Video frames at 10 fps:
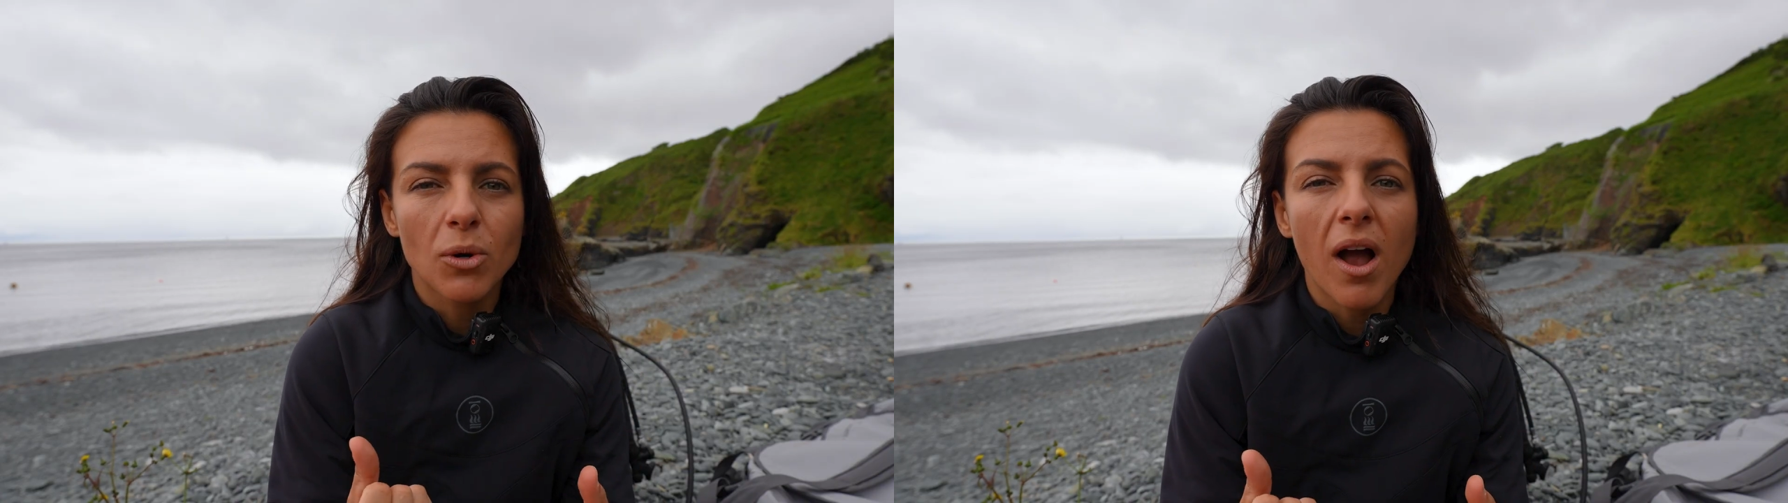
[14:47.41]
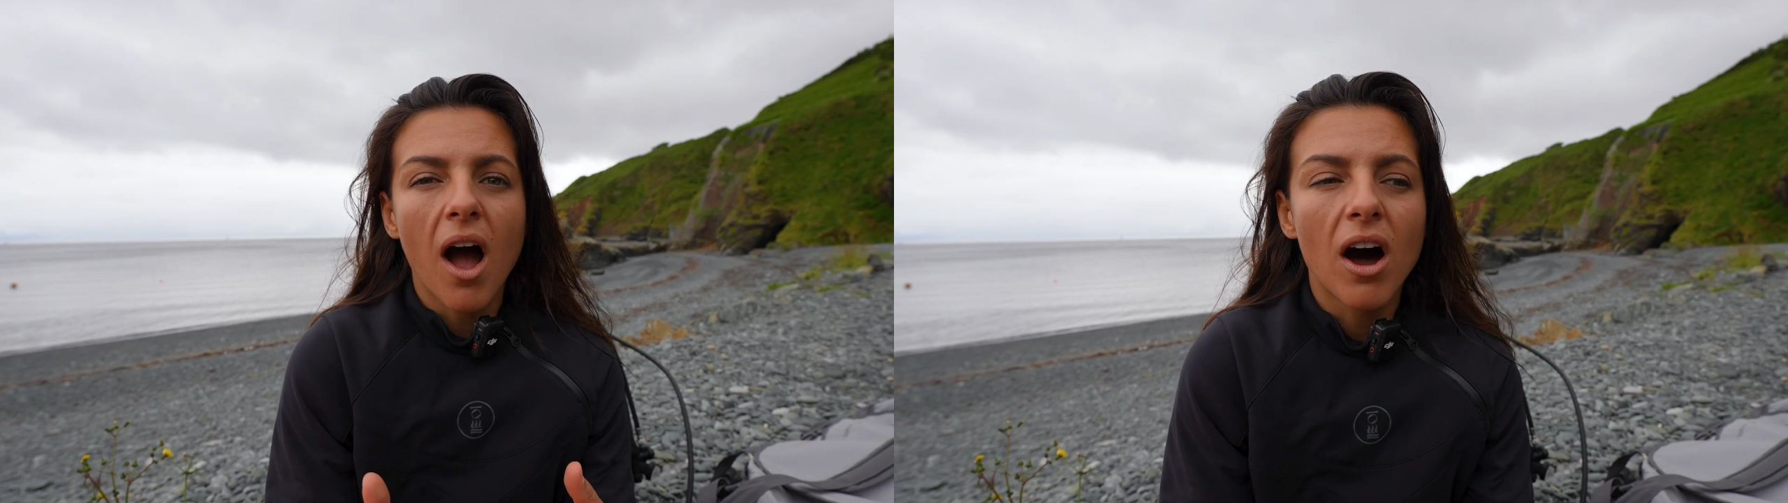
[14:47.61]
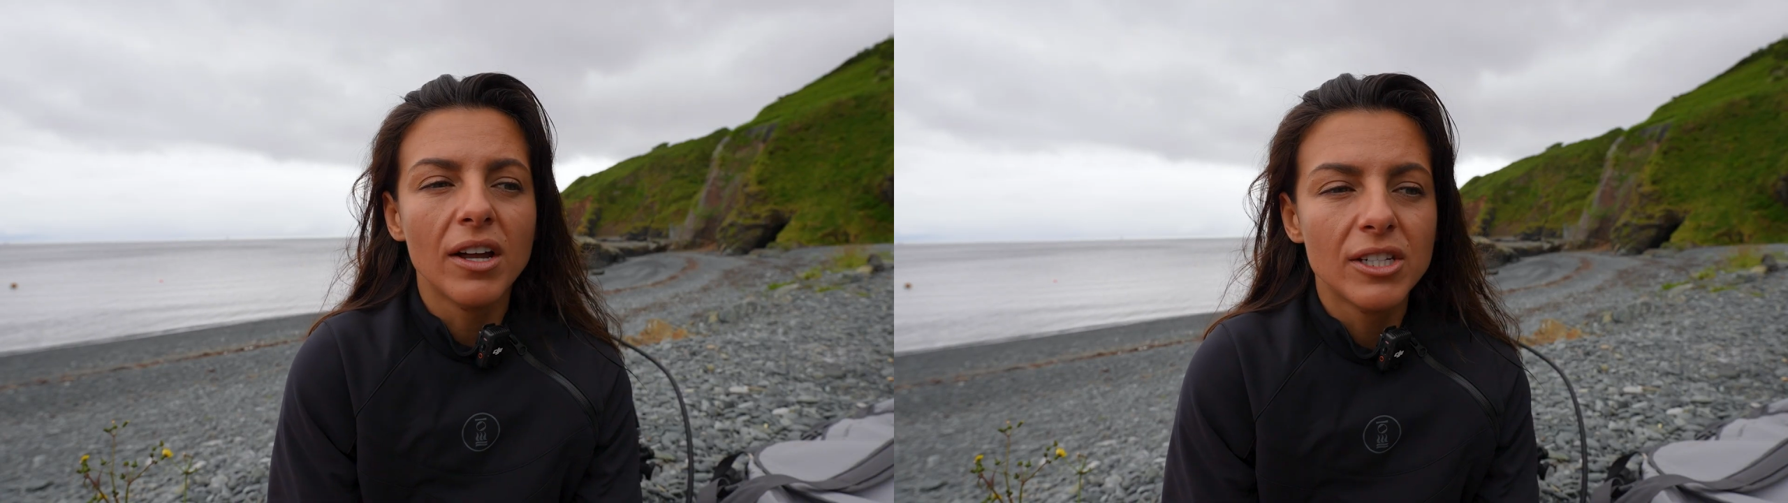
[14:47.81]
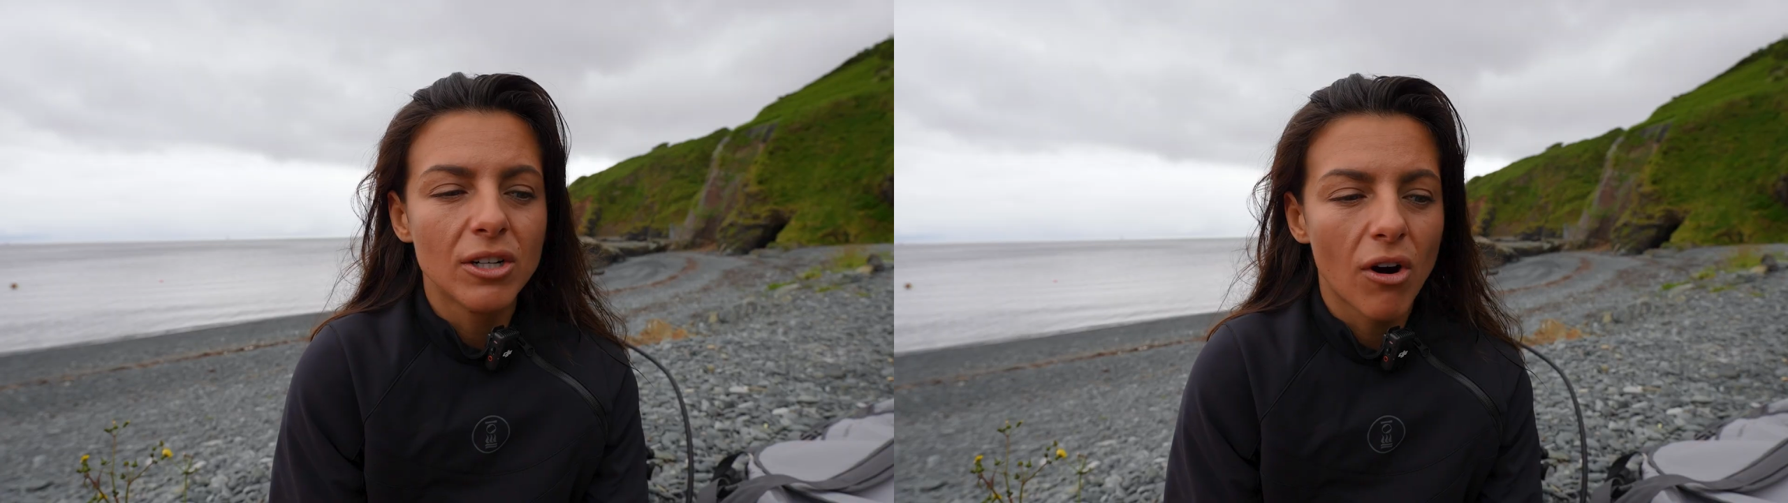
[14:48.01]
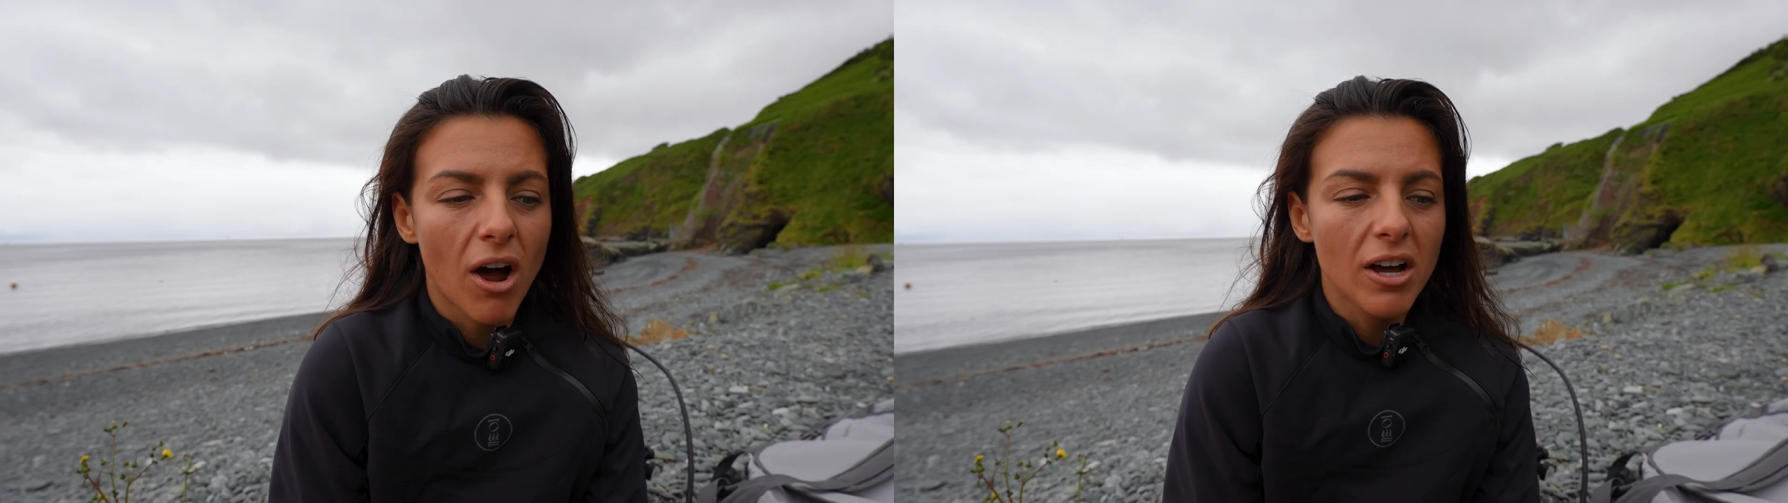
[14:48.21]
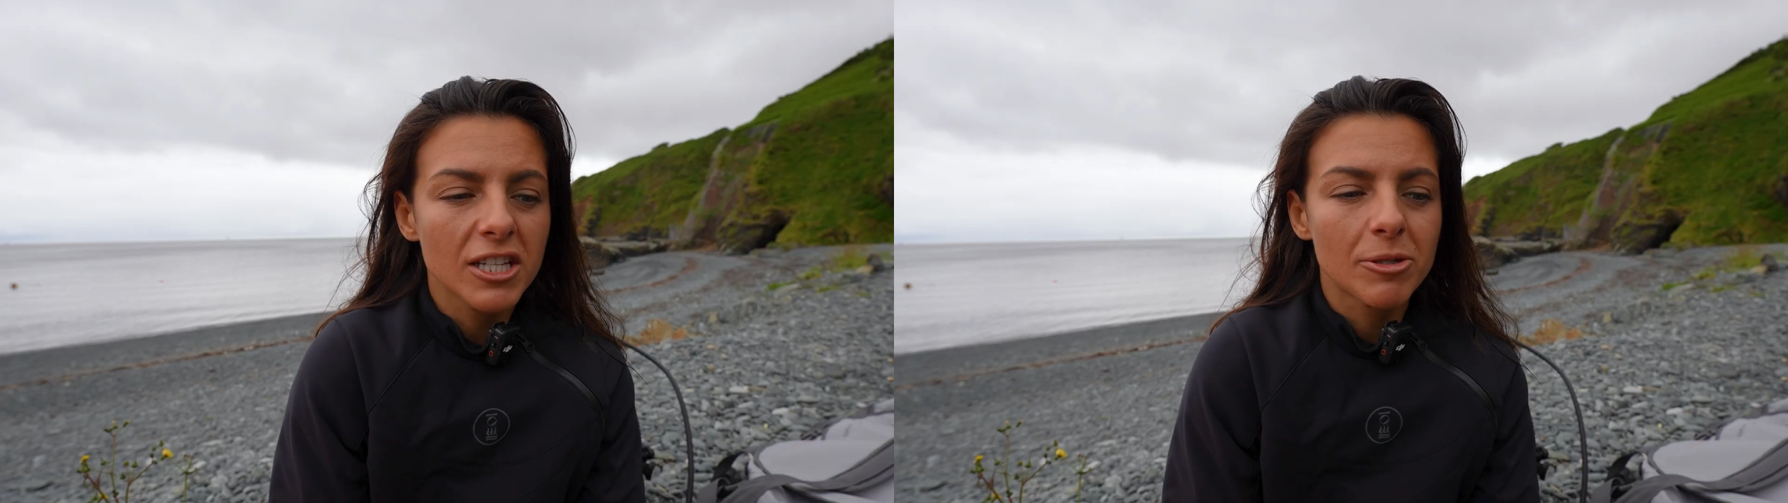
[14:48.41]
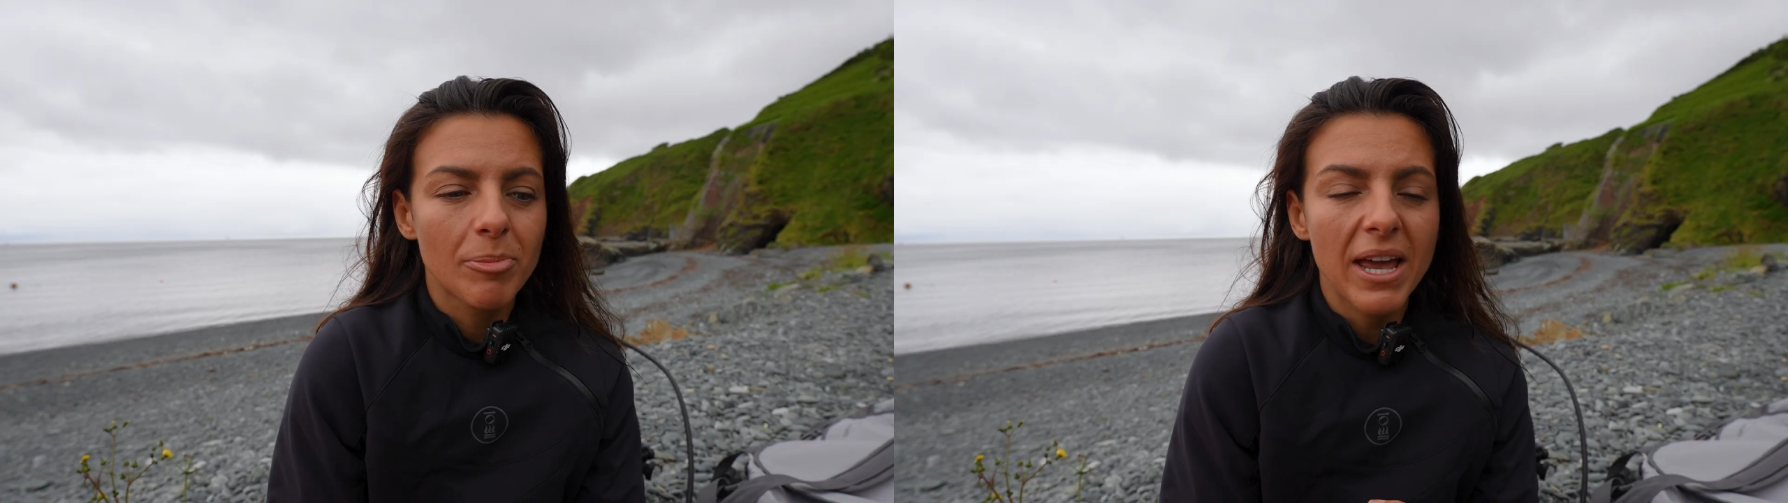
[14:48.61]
quite hard to grasp,